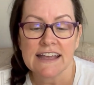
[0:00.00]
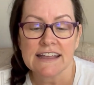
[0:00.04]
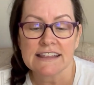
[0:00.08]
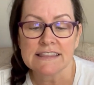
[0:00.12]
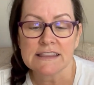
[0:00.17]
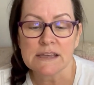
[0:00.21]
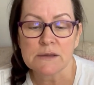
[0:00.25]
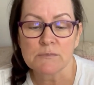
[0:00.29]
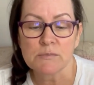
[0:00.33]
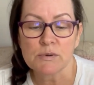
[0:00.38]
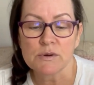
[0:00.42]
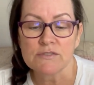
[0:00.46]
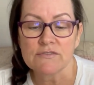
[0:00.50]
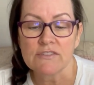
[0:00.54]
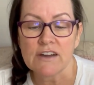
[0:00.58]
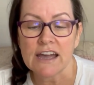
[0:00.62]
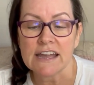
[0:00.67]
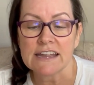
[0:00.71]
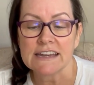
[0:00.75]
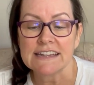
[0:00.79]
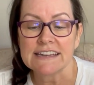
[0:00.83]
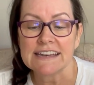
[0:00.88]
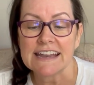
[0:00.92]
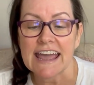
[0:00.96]
that
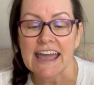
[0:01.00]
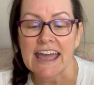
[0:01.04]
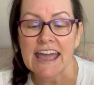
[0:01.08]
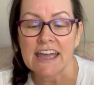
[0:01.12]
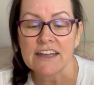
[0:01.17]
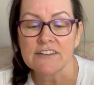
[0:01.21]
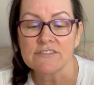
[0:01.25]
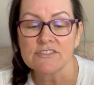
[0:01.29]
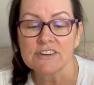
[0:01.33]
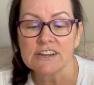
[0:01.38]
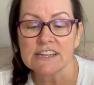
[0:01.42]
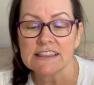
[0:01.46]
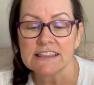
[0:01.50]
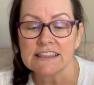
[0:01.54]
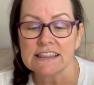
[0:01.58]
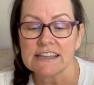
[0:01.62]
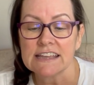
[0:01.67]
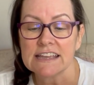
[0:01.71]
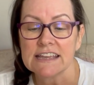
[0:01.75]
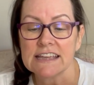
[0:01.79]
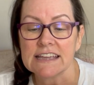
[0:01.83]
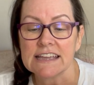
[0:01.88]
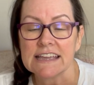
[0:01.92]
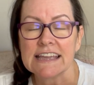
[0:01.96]
provided
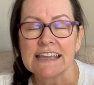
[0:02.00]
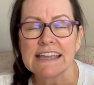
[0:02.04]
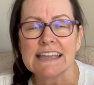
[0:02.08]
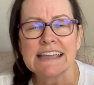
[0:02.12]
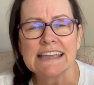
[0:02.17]
everything